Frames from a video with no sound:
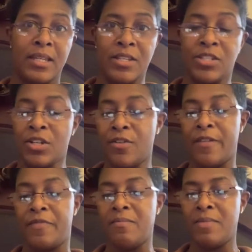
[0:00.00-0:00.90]
And so
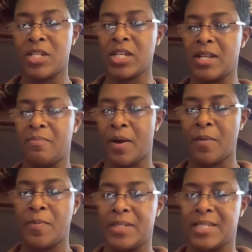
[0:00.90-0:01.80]
if the mission and
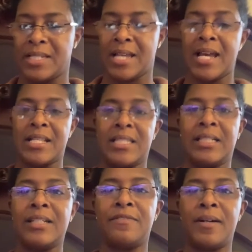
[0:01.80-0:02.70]
purpose is not to
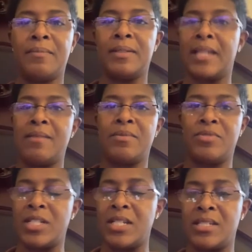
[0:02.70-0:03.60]
lift up the name of
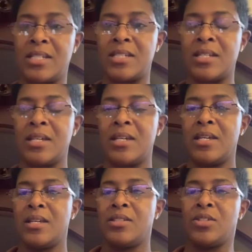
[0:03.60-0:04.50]
Jesus
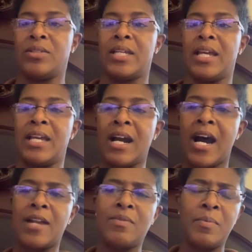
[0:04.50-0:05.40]
so that
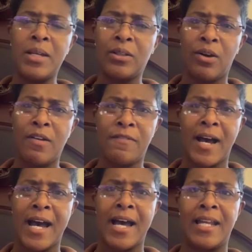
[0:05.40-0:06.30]
God will be
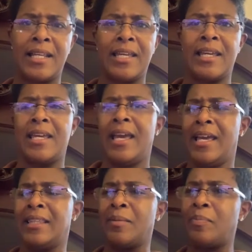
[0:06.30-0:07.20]
glorified
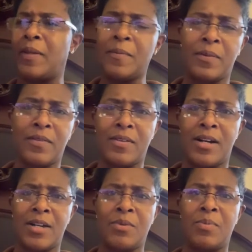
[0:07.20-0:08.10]
and the people of
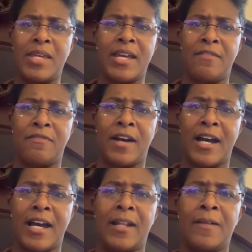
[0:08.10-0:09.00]
God will be
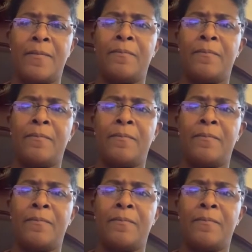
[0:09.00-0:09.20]
edified,